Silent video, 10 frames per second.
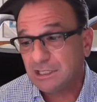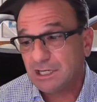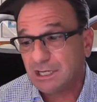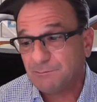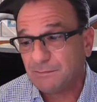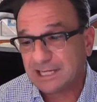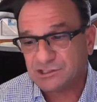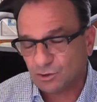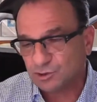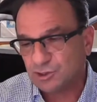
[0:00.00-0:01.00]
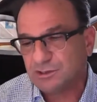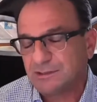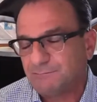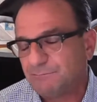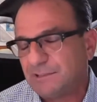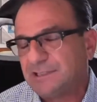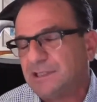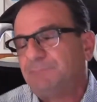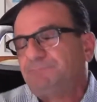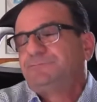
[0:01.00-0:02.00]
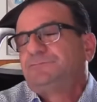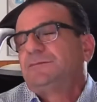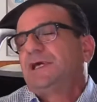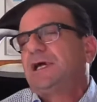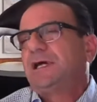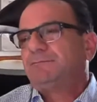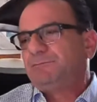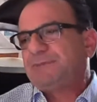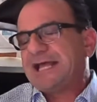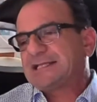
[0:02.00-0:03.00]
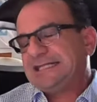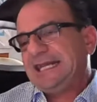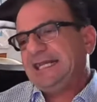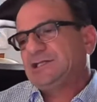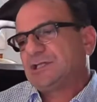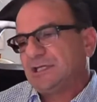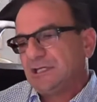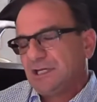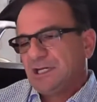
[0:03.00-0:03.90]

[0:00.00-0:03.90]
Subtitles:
I told you in the backstage that